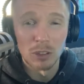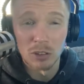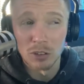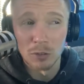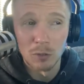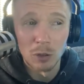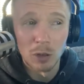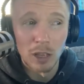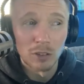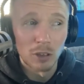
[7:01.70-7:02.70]
so just a few
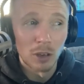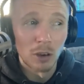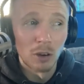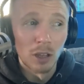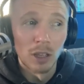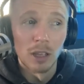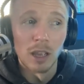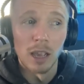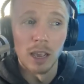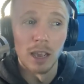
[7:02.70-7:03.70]
days ago.
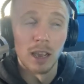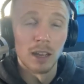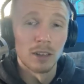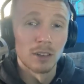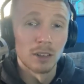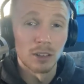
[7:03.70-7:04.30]
And